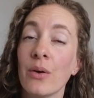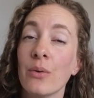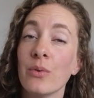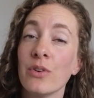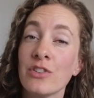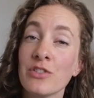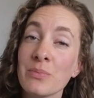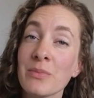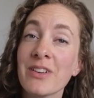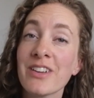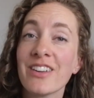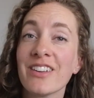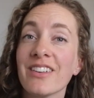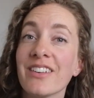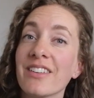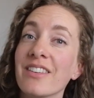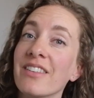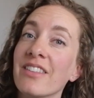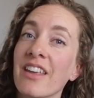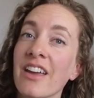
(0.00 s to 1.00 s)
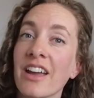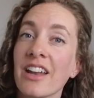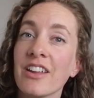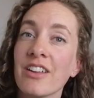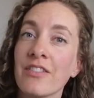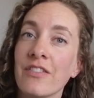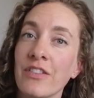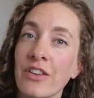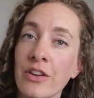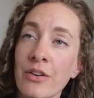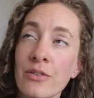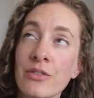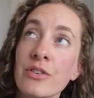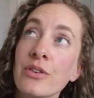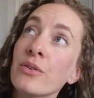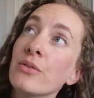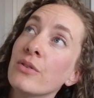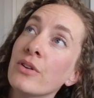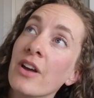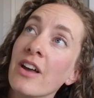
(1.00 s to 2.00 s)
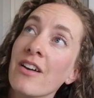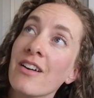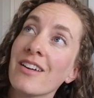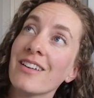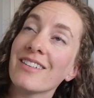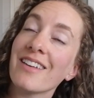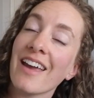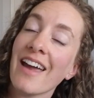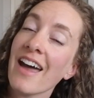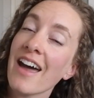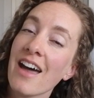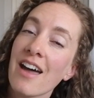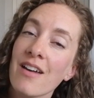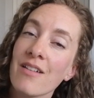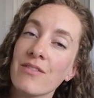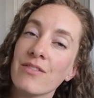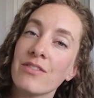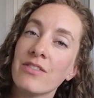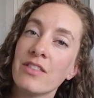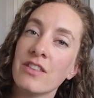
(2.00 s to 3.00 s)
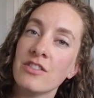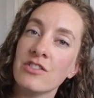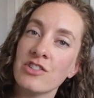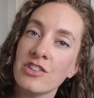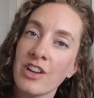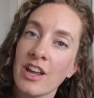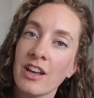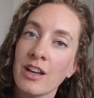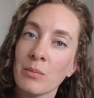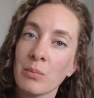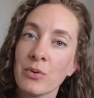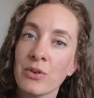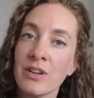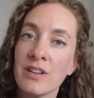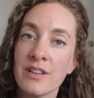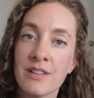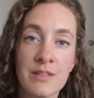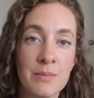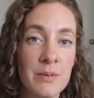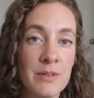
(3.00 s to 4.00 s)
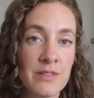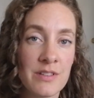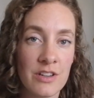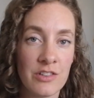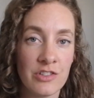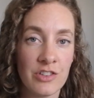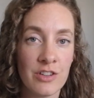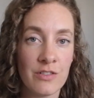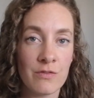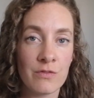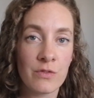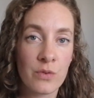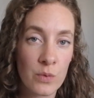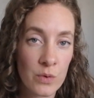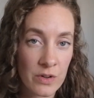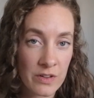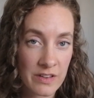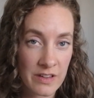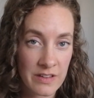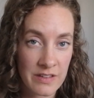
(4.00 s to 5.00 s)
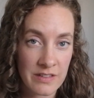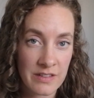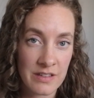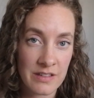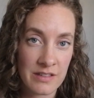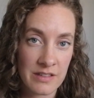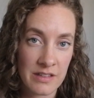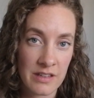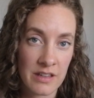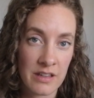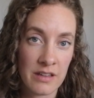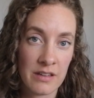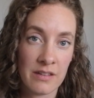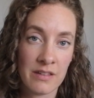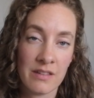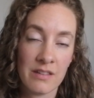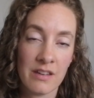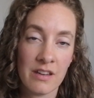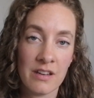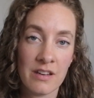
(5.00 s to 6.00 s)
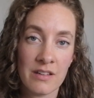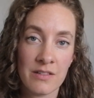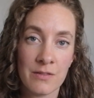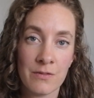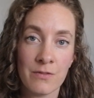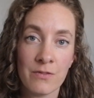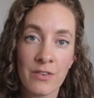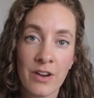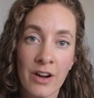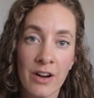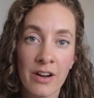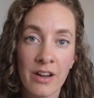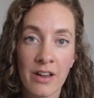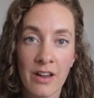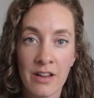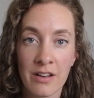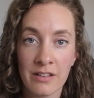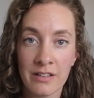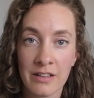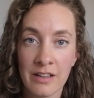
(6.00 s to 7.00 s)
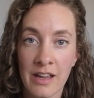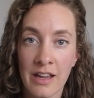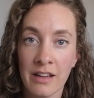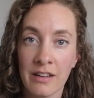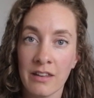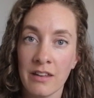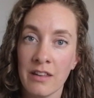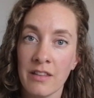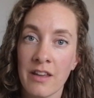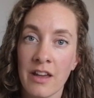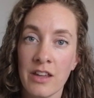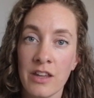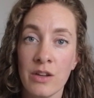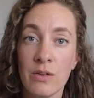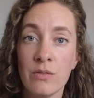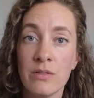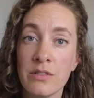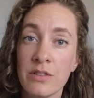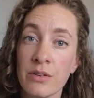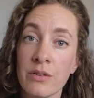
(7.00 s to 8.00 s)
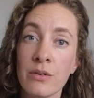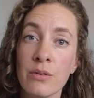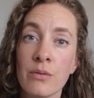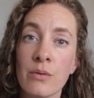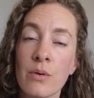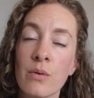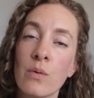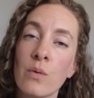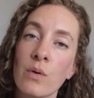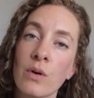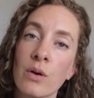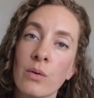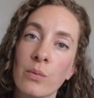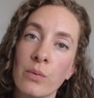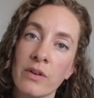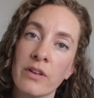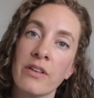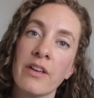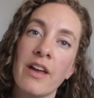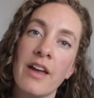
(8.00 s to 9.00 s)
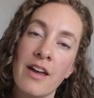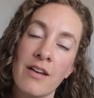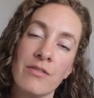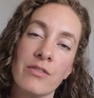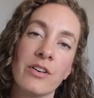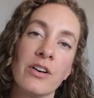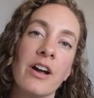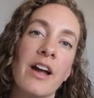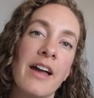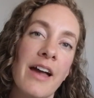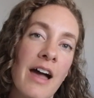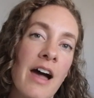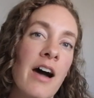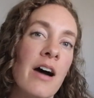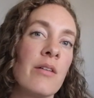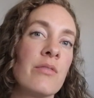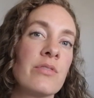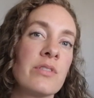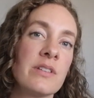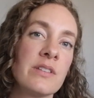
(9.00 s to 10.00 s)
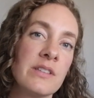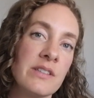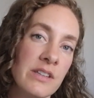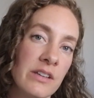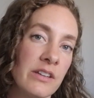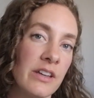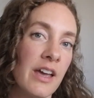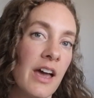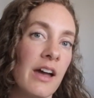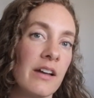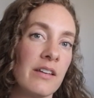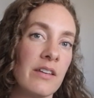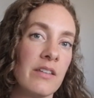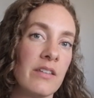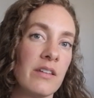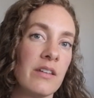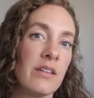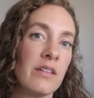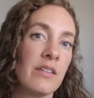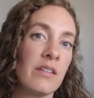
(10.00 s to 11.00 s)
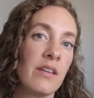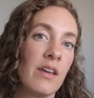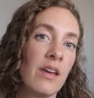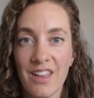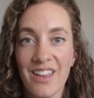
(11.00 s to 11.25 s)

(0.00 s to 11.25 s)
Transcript: which means that if you do not have the genetic predisposition for this disease, it is very unlikely that you do or will ever have celiac disease.